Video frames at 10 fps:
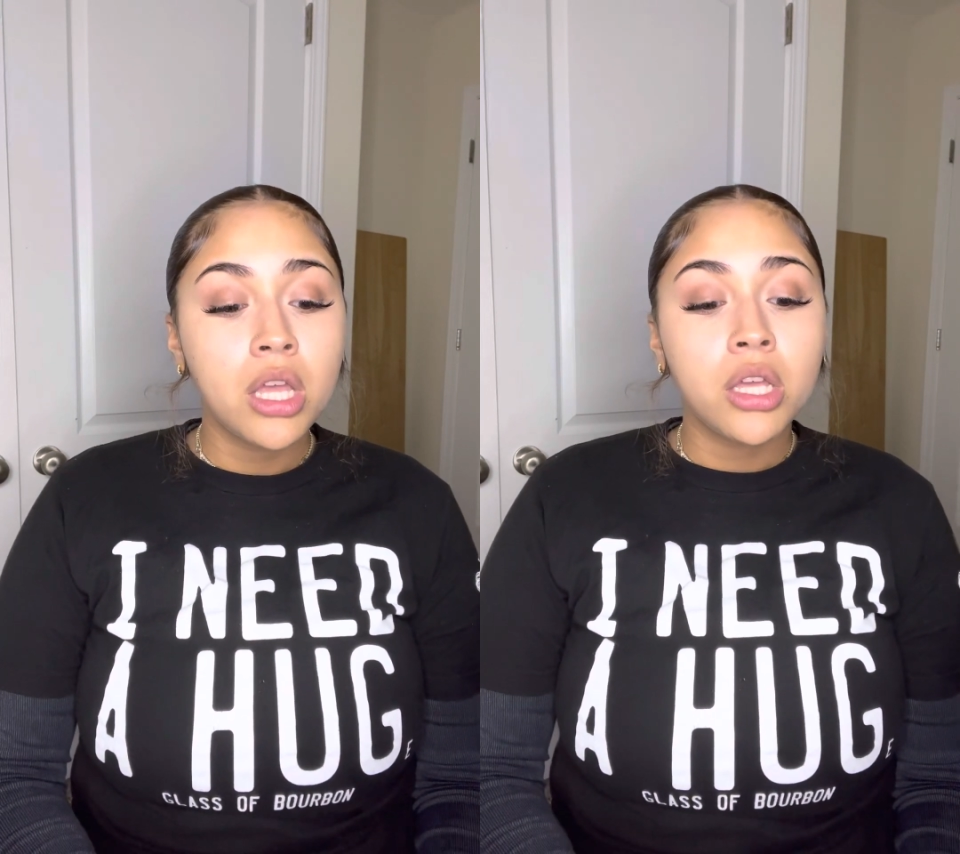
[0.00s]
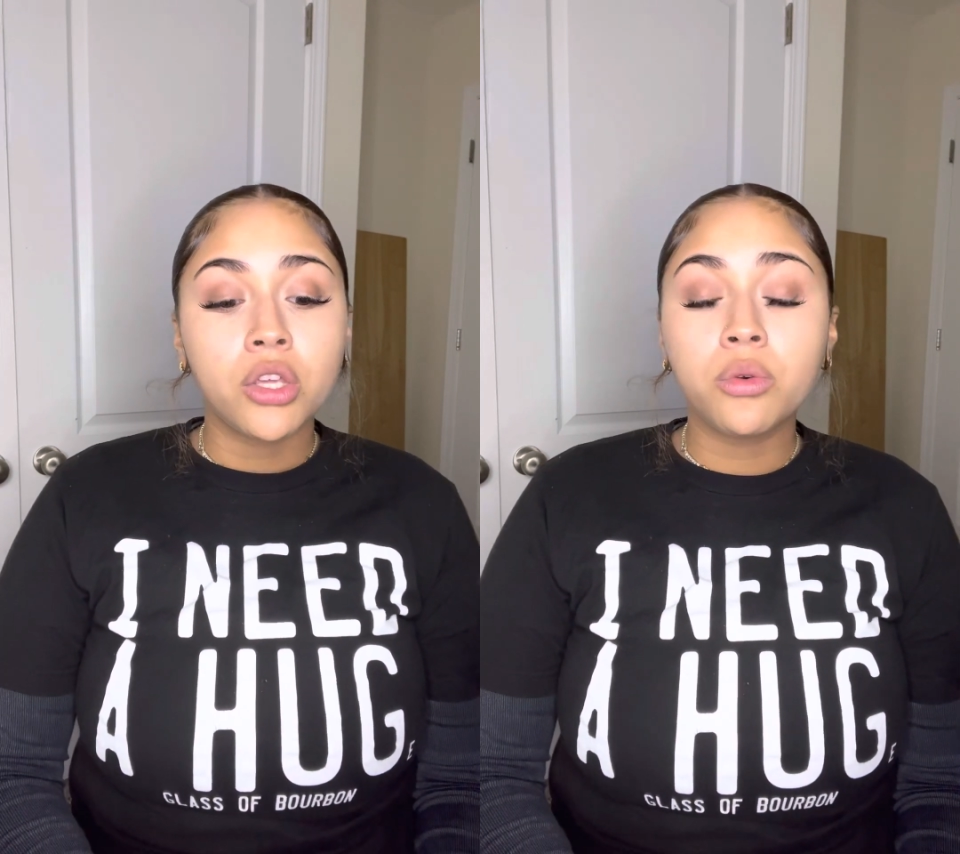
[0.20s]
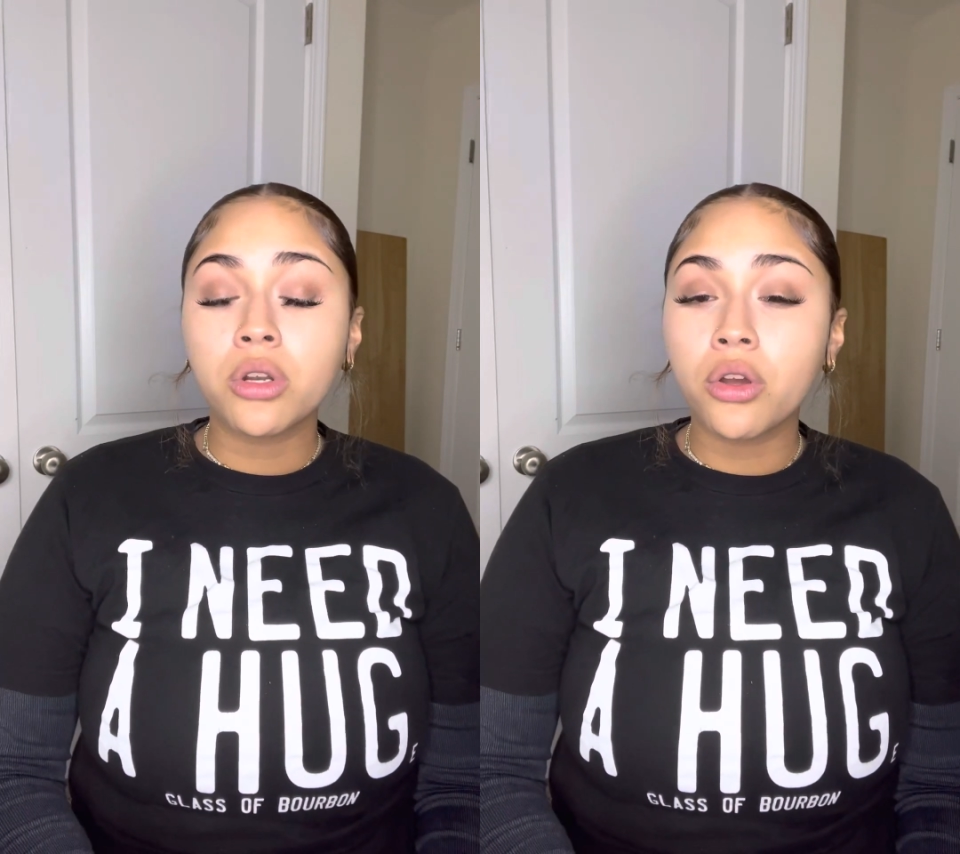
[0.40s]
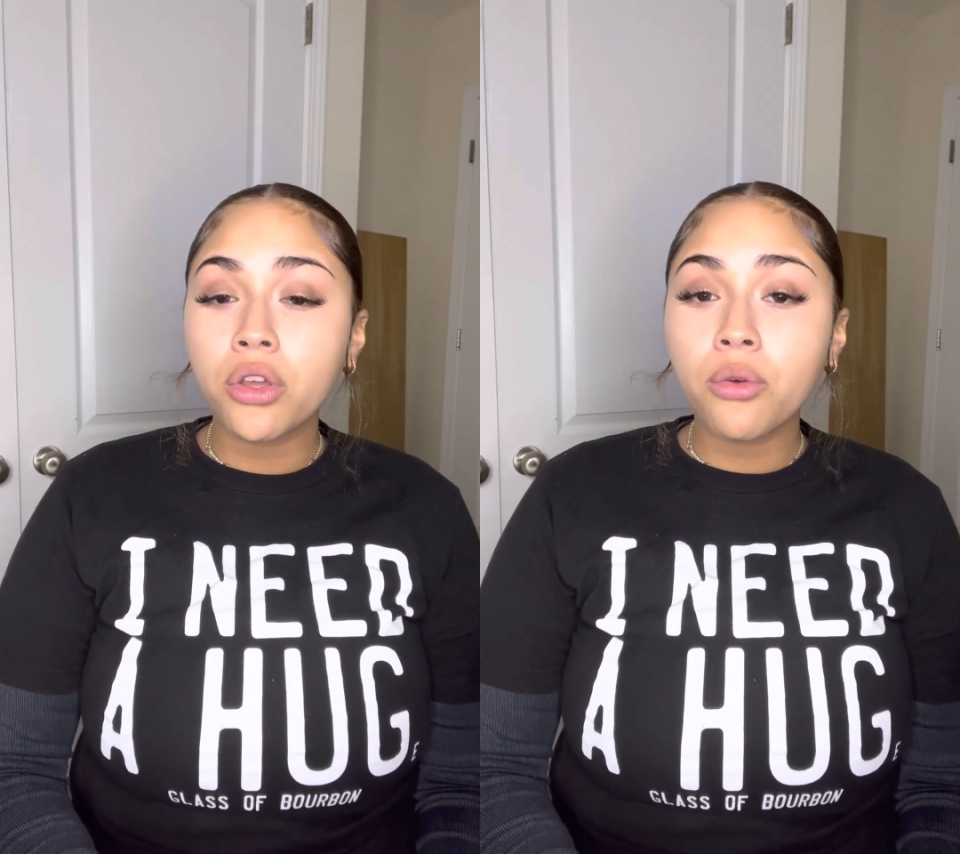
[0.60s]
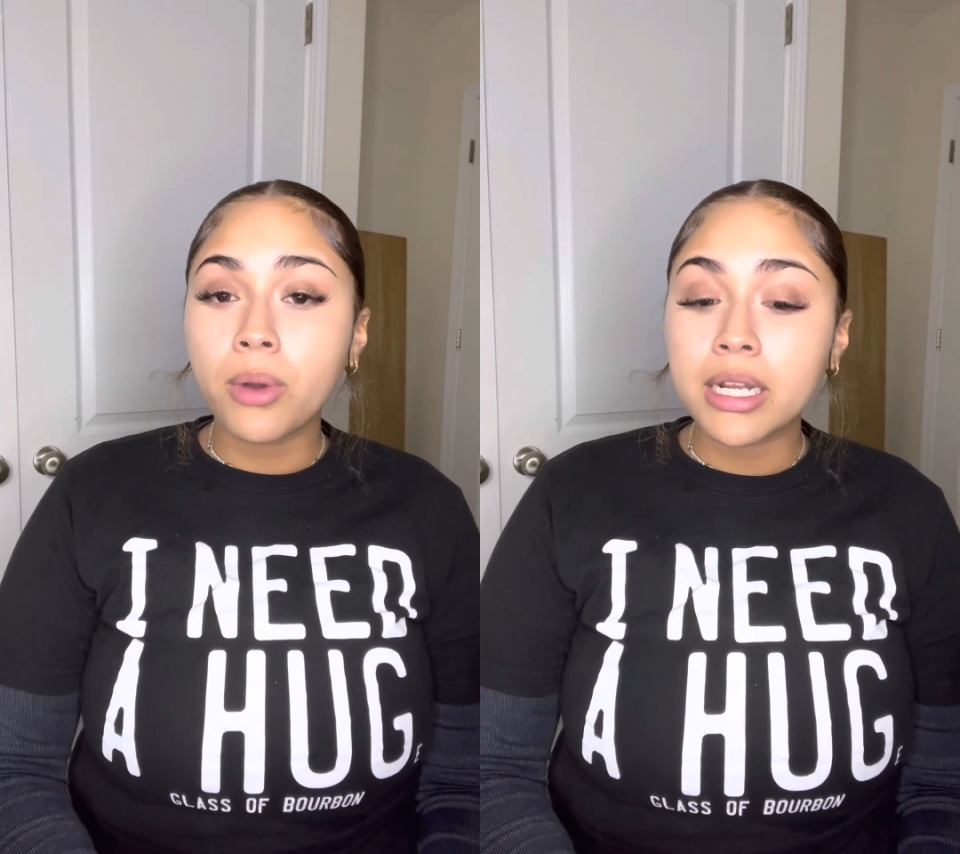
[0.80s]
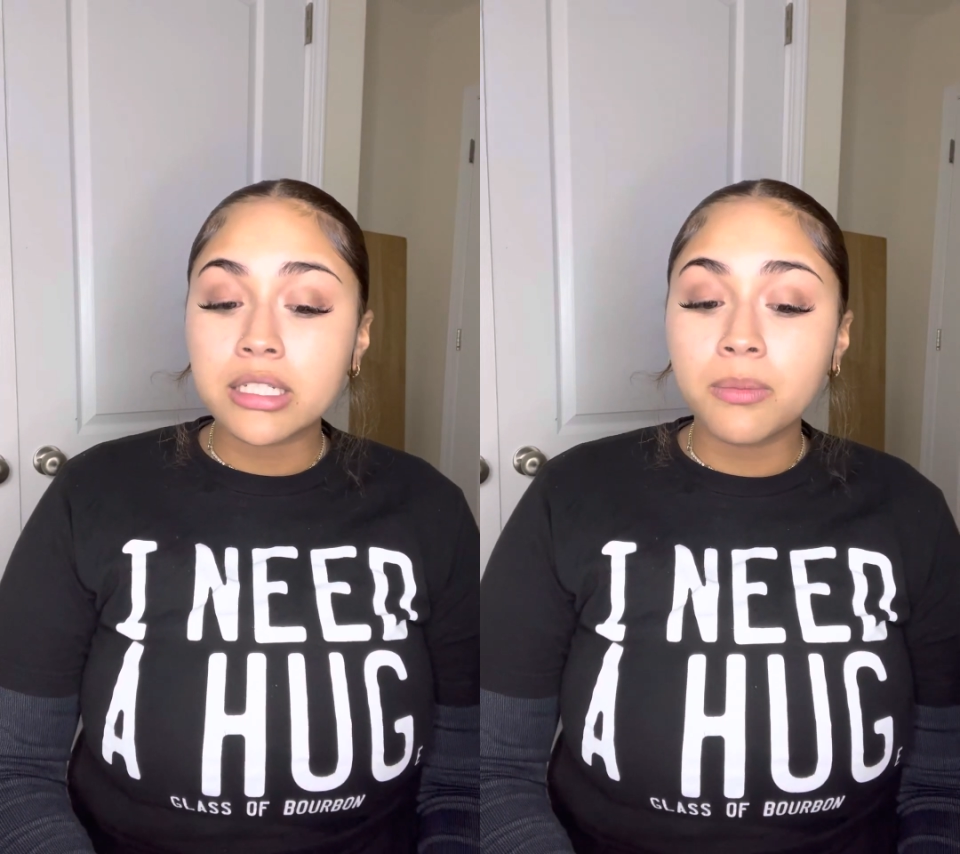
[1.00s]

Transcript: You will know you're ready to